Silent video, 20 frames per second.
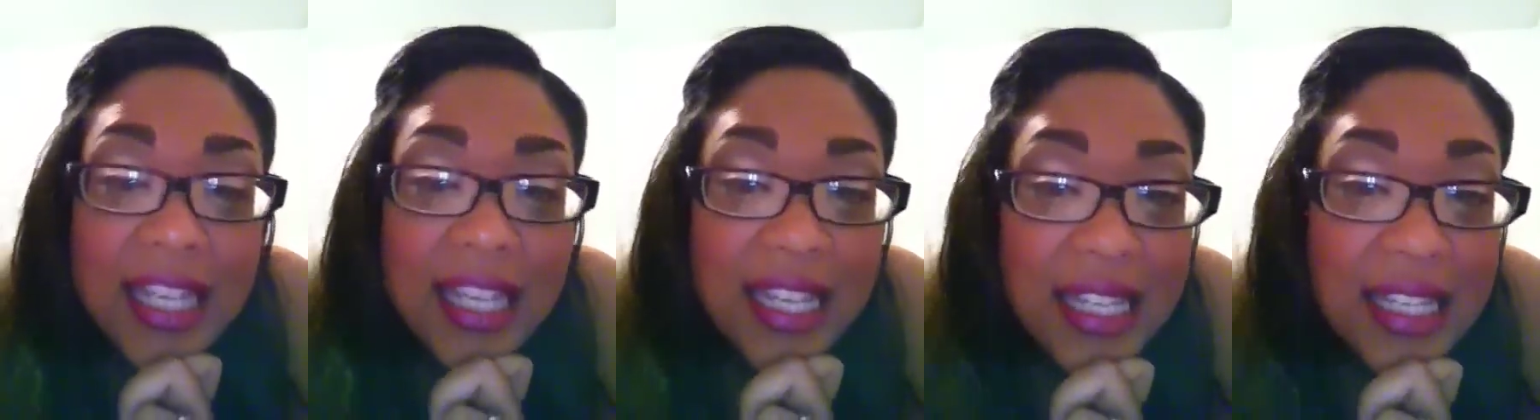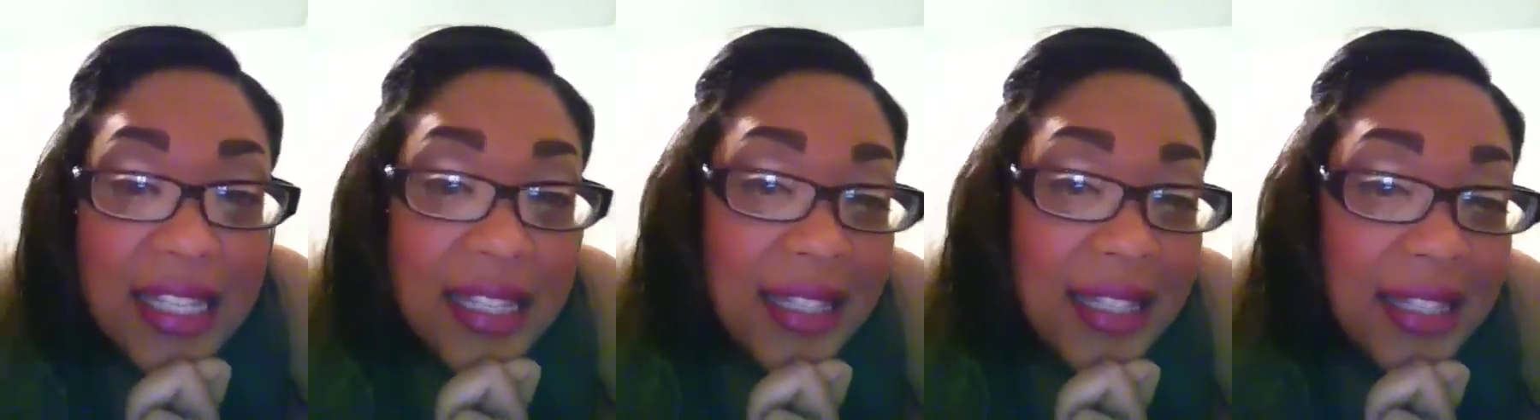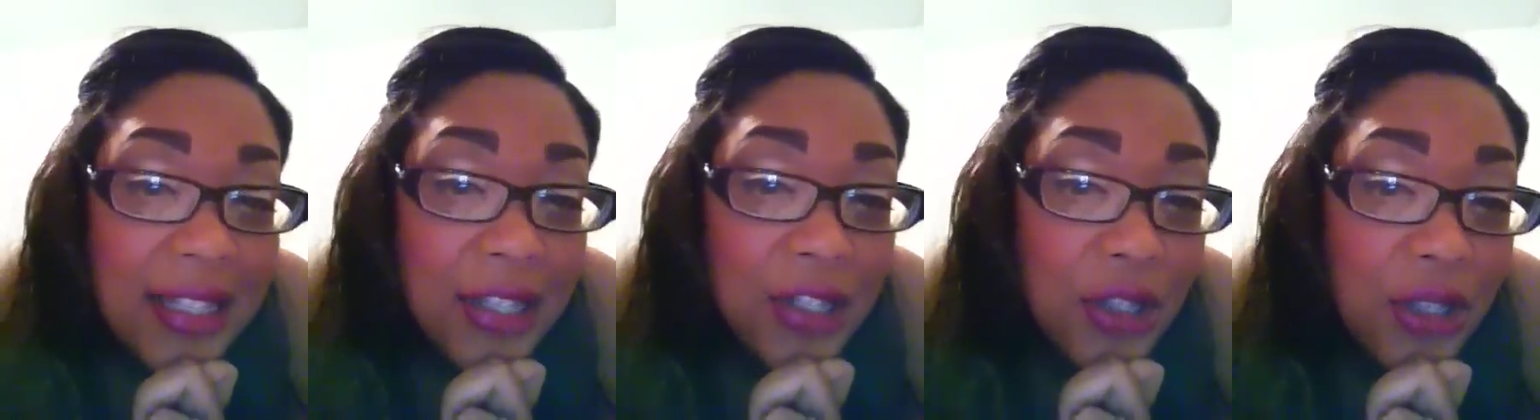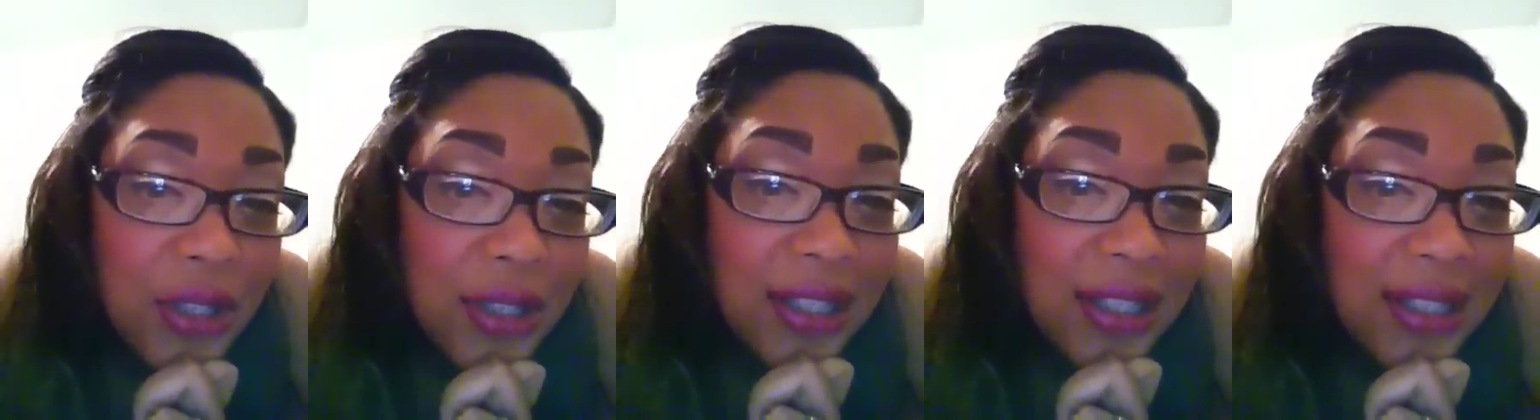
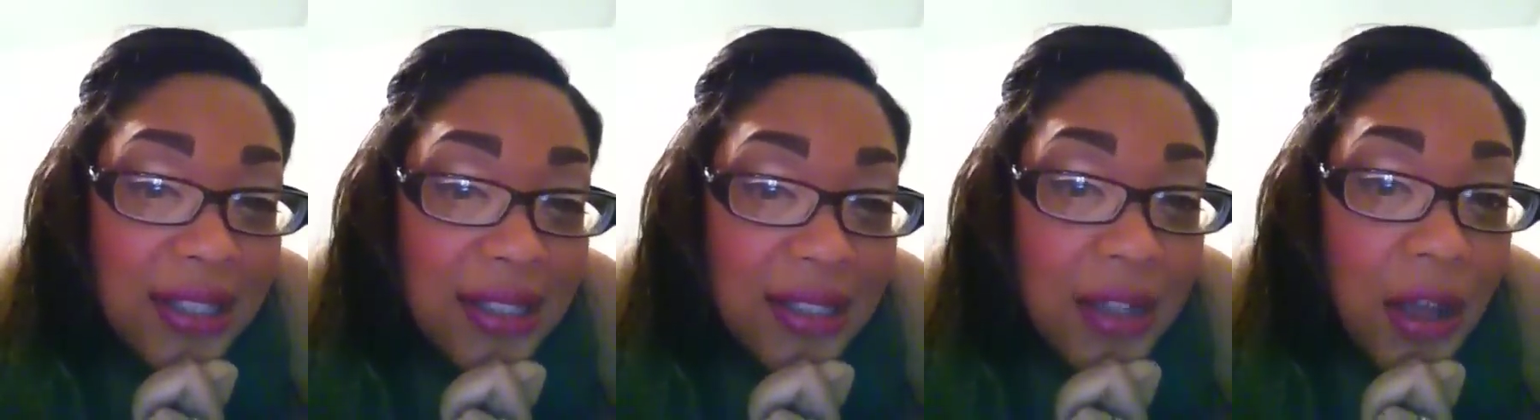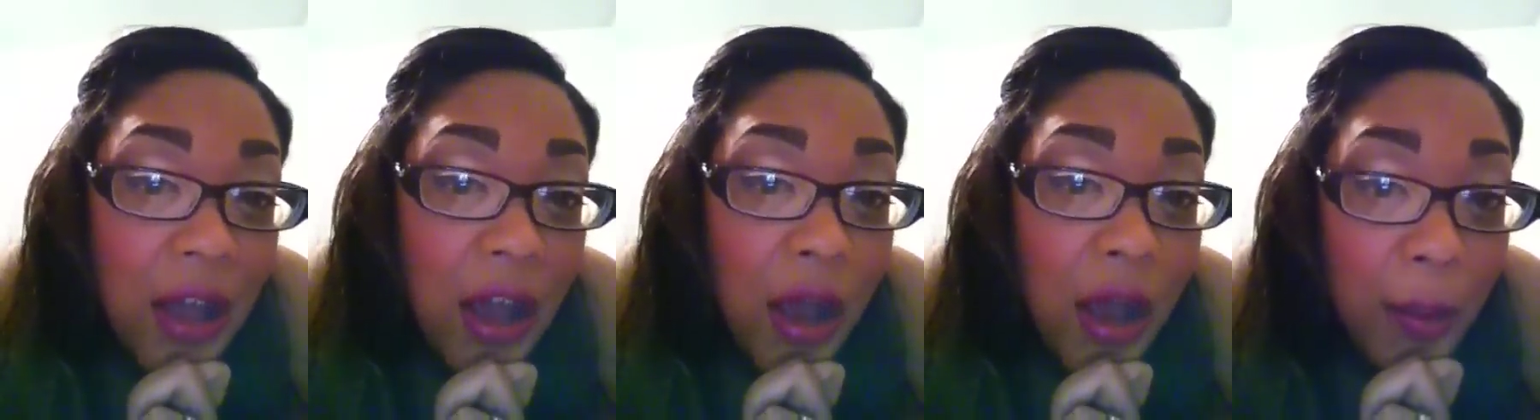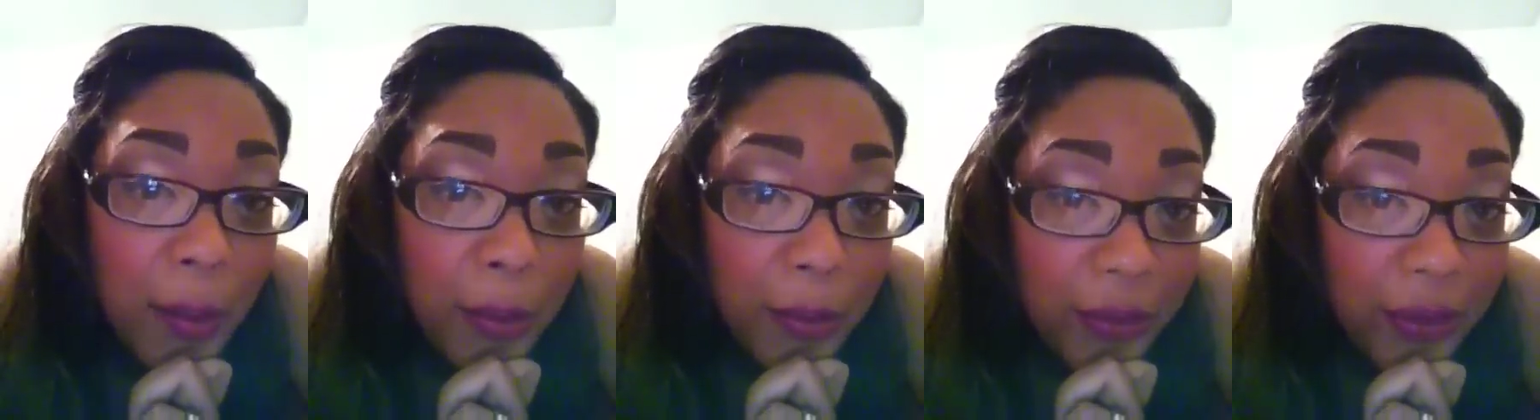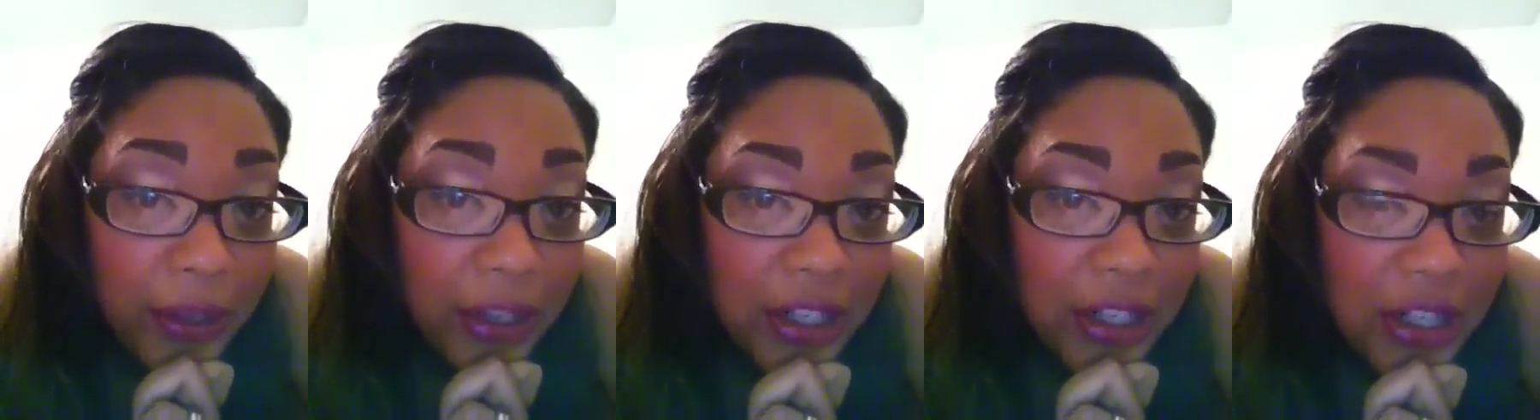incisionless
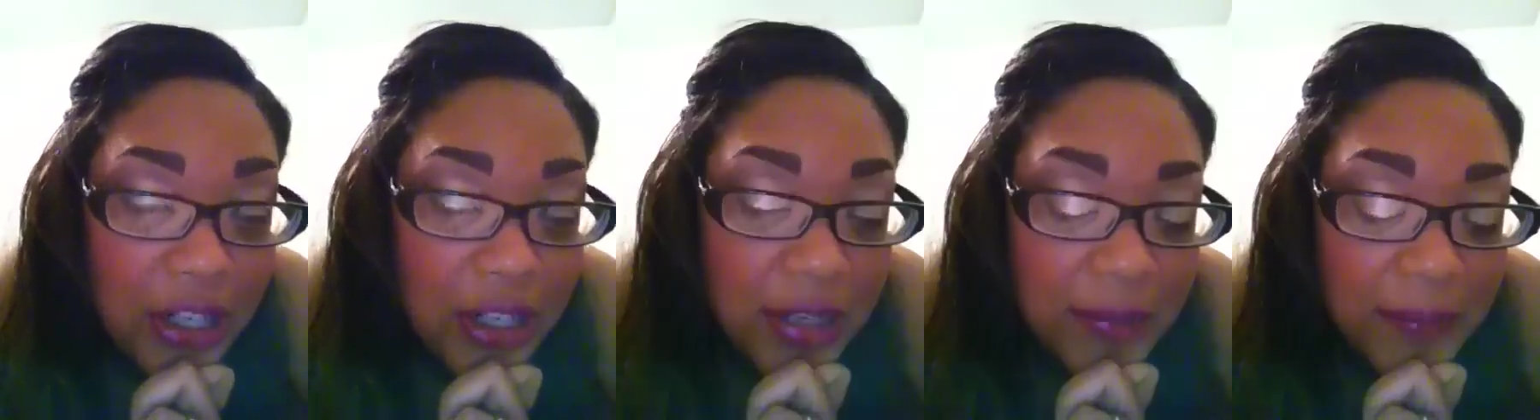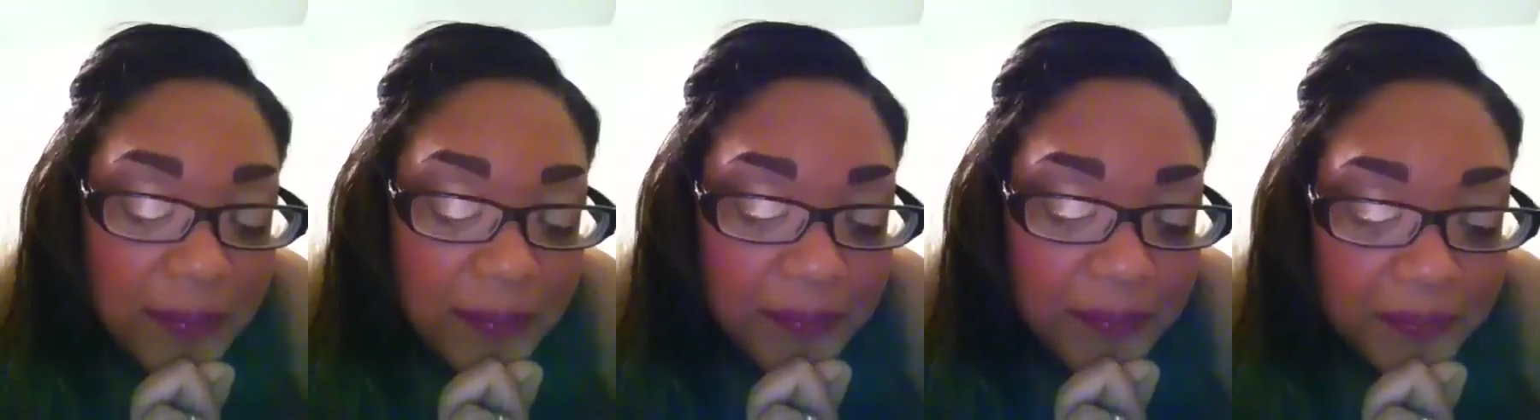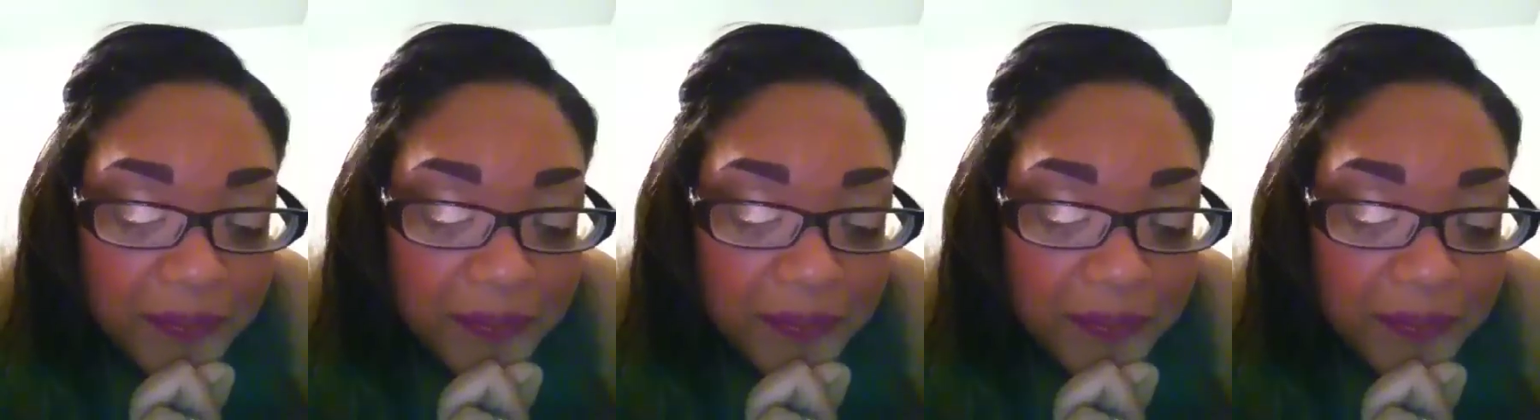operation.